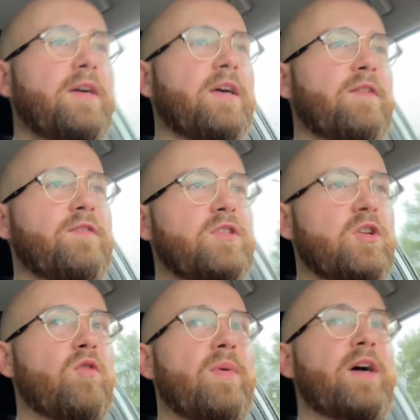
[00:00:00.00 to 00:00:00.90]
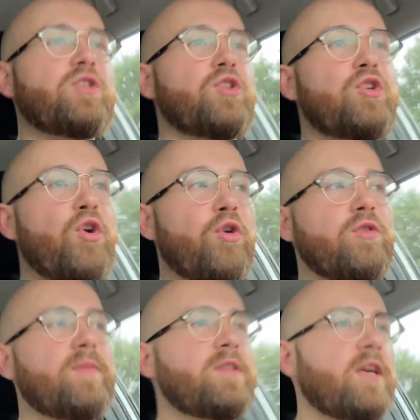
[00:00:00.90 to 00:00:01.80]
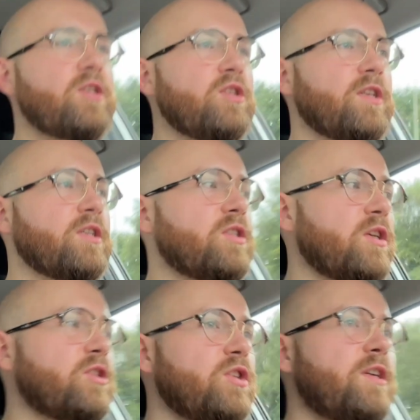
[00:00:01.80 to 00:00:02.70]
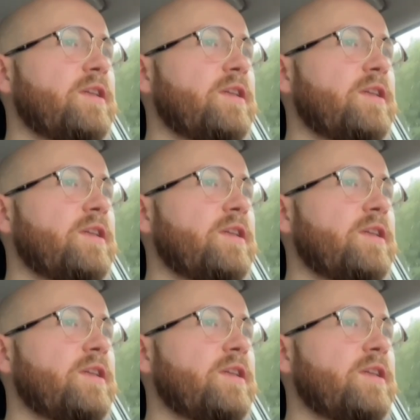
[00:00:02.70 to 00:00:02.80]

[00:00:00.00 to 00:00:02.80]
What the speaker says: if it's still bad, you could potentially get surgery.